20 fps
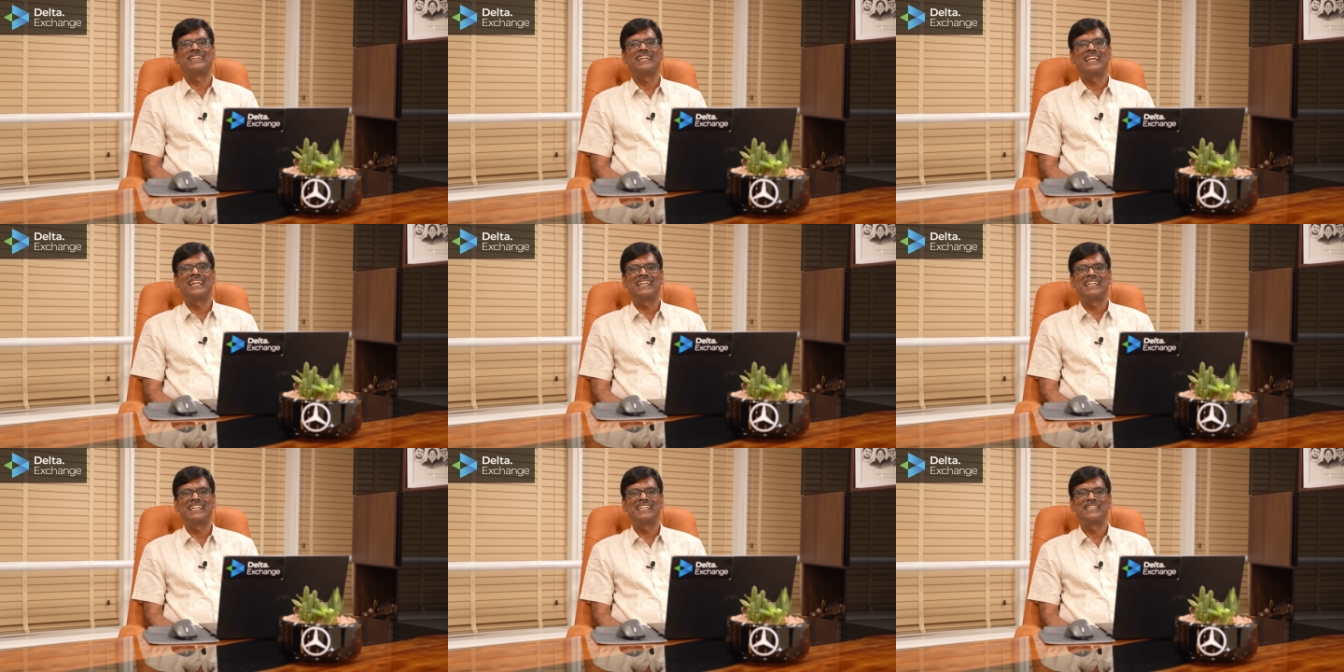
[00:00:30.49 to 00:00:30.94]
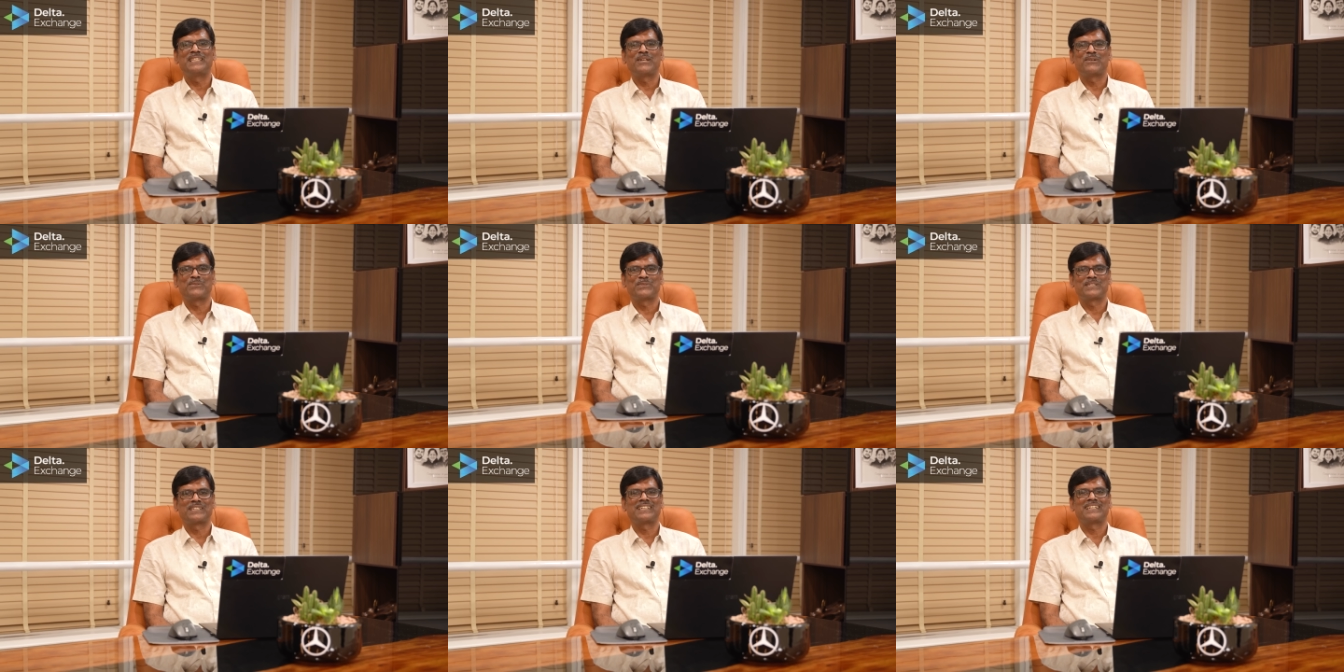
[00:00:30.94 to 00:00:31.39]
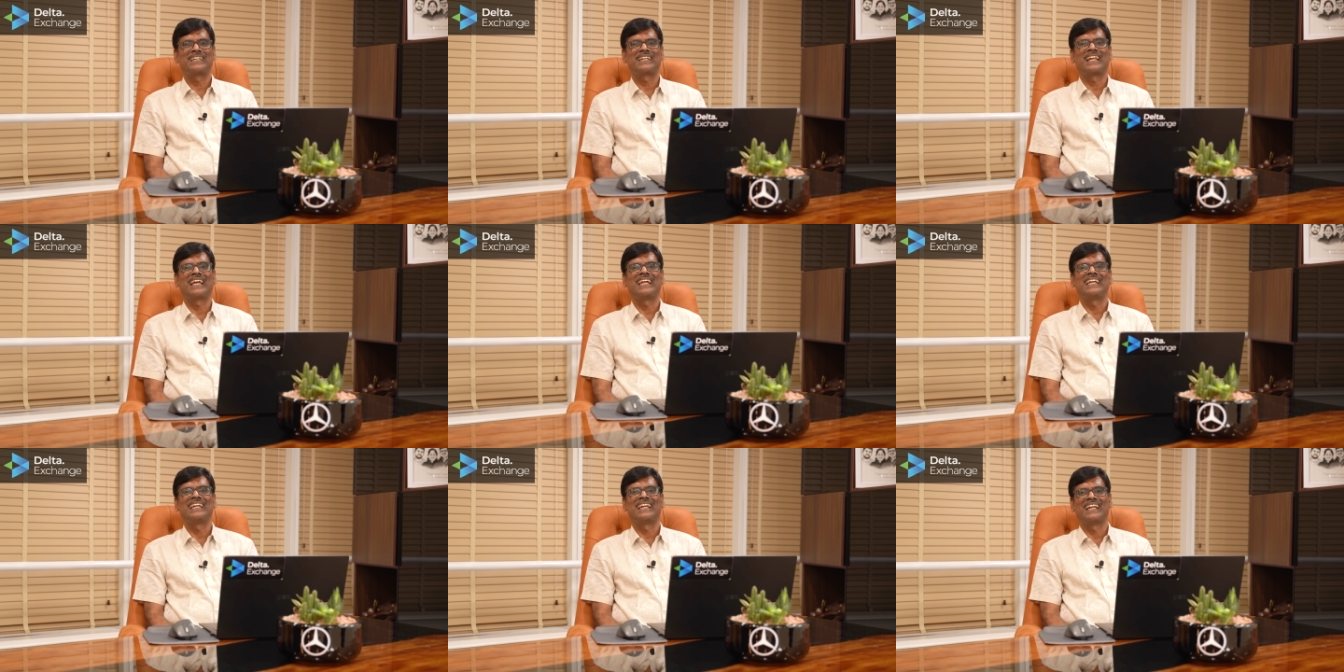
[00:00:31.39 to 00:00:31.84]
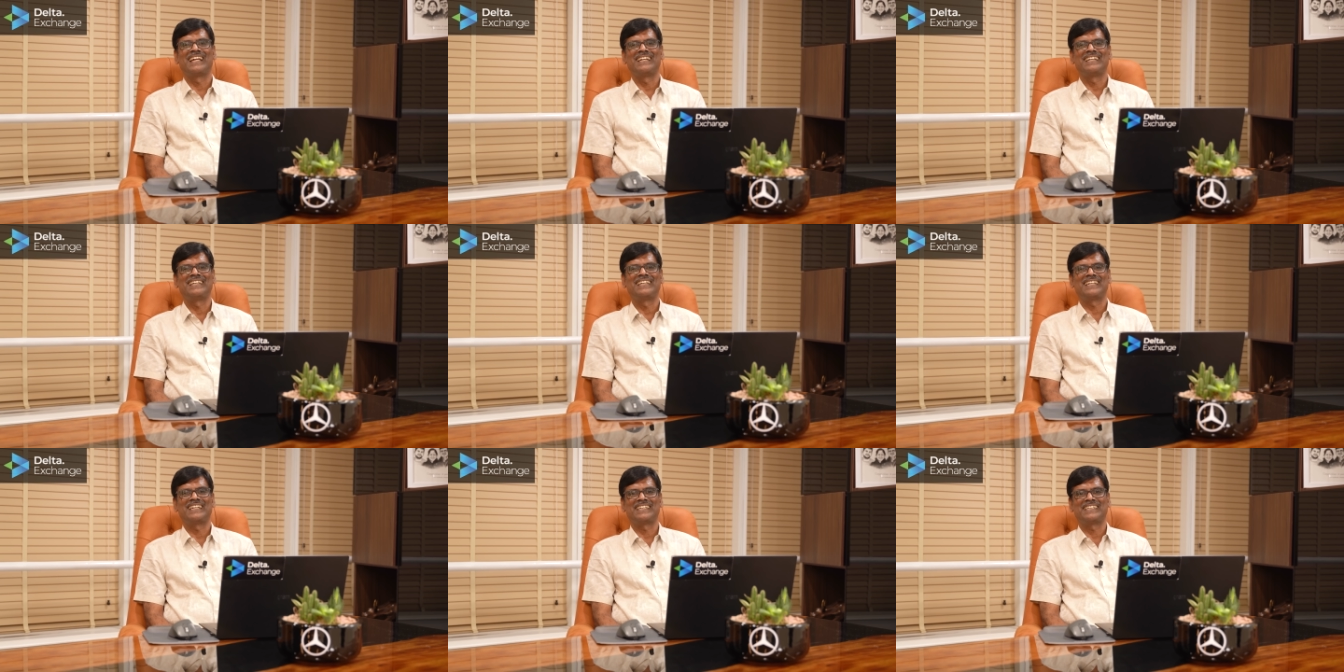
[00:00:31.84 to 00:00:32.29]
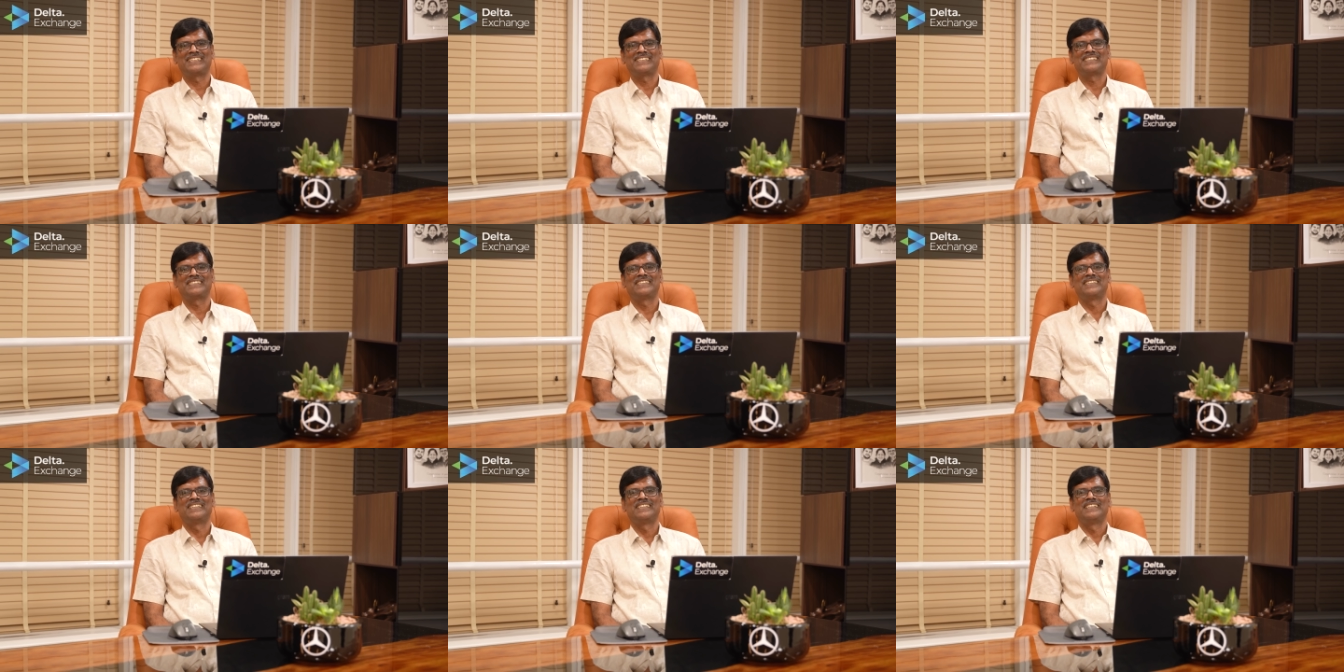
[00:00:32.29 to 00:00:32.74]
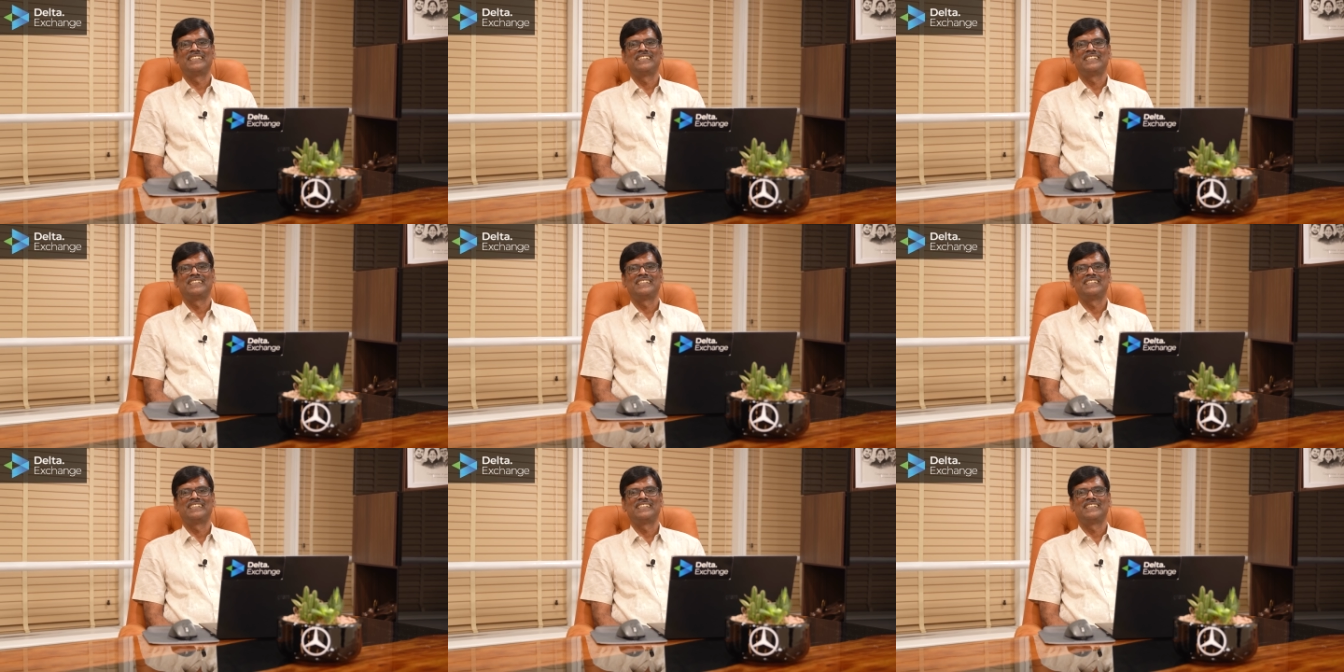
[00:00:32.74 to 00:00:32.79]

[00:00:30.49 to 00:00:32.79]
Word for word: 18,900,